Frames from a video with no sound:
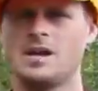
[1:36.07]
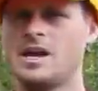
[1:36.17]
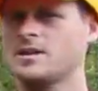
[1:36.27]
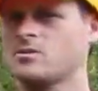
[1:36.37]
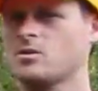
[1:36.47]

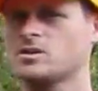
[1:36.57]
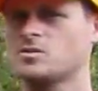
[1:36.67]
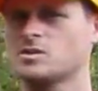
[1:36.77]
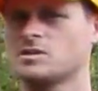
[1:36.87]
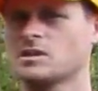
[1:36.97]
and or
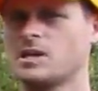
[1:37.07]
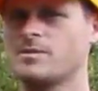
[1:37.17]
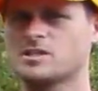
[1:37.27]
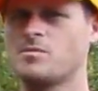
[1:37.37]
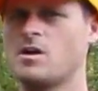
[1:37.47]
just wants a little
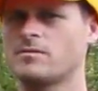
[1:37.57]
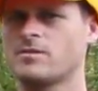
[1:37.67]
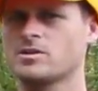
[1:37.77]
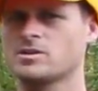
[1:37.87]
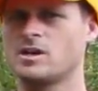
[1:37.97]
bit smaller
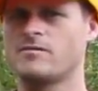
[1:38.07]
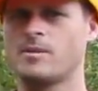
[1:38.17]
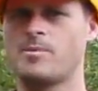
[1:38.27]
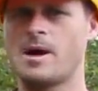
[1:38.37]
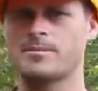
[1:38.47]
version of
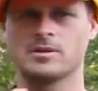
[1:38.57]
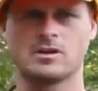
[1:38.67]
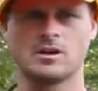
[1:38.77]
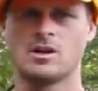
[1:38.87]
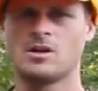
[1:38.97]
our
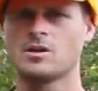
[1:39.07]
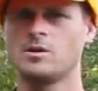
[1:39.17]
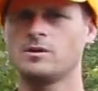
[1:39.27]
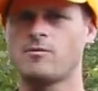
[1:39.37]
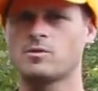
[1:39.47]
popular
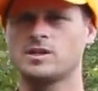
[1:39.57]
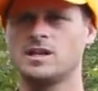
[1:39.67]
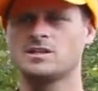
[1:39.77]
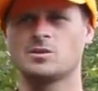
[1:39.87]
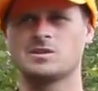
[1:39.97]
Cuda
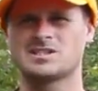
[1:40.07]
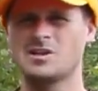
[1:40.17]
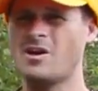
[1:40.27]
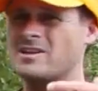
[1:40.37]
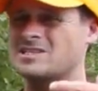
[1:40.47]
14. So it
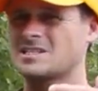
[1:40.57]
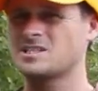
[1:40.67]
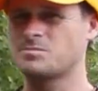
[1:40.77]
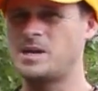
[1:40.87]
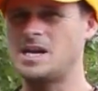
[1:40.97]
still has the
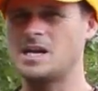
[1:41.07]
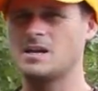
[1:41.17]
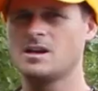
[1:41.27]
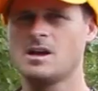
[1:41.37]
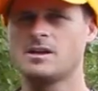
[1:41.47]

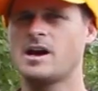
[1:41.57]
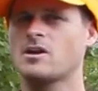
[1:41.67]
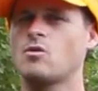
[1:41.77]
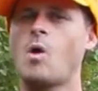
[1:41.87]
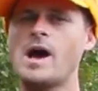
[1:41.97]
speed,
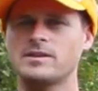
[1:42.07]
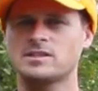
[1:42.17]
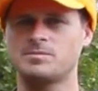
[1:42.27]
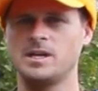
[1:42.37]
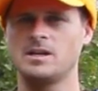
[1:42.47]
not quite the
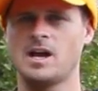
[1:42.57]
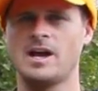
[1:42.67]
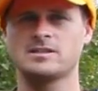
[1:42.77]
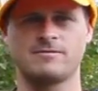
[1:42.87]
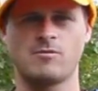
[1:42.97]
speed
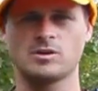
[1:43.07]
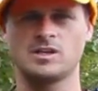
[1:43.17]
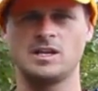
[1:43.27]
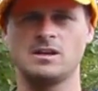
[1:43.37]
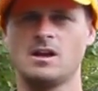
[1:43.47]
as the
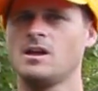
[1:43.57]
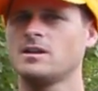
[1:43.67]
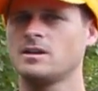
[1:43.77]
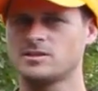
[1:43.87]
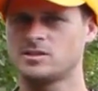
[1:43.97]
14,
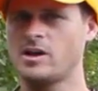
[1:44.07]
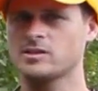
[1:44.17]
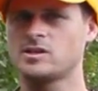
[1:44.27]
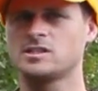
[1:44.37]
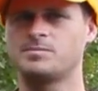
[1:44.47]
still
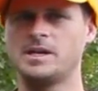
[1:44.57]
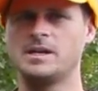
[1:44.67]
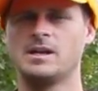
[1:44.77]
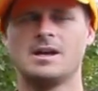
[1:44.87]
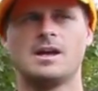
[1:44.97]
has good
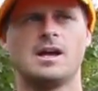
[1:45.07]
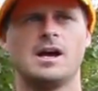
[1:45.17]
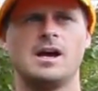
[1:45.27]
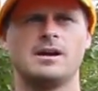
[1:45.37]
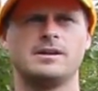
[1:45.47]
speed.
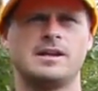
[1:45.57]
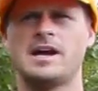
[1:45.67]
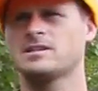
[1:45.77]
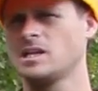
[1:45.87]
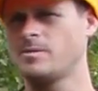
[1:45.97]
Uh, it
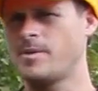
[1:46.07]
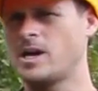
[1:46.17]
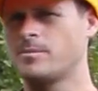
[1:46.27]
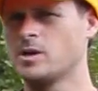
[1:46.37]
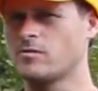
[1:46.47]
has a little bit
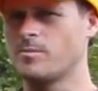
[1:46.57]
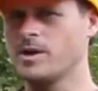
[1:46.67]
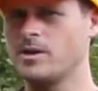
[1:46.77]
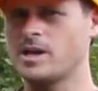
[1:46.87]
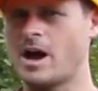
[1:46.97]
better
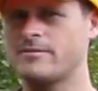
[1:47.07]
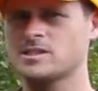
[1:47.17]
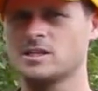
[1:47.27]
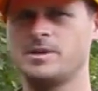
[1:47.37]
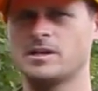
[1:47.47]
maneuverability,
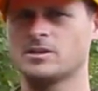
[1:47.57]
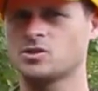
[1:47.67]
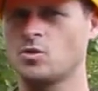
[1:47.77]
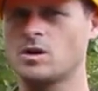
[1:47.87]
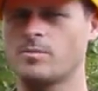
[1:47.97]
obviously being a
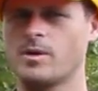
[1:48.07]
shorter